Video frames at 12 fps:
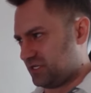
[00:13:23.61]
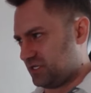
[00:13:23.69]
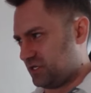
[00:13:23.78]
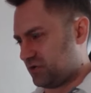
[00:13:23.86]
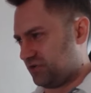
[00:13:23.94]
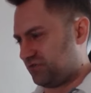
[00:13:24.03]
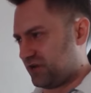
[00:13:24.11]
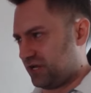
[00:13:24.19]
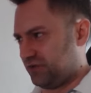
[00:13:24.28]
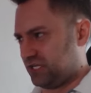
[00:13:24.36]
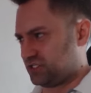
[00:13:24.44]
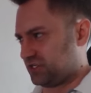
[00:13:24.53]
you know, you
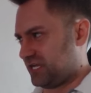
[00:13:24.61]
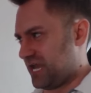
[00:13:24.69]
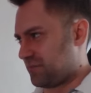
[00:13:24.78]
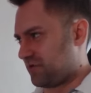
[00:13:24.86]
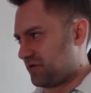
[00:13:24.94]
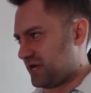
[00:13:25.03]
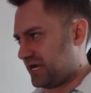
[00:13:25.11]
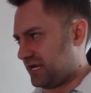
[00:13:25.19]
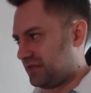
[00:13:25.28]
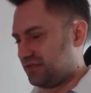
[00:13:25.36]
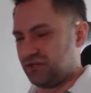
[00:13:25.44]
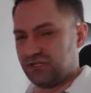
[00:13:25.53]
finally get your camera right
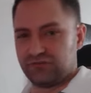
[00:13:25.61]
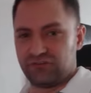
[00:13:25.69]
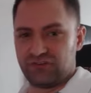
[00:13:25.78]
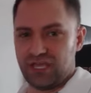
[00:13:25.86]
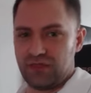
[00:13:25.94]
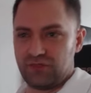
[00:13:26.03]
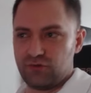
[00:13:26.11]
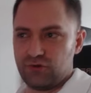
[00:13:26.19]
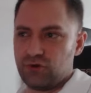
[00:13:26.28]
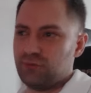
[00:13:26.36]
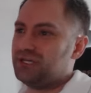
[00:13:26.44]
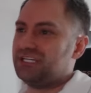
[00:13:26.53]
and then you have to scan the
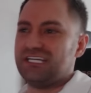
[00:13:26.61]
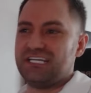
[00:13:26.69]
room.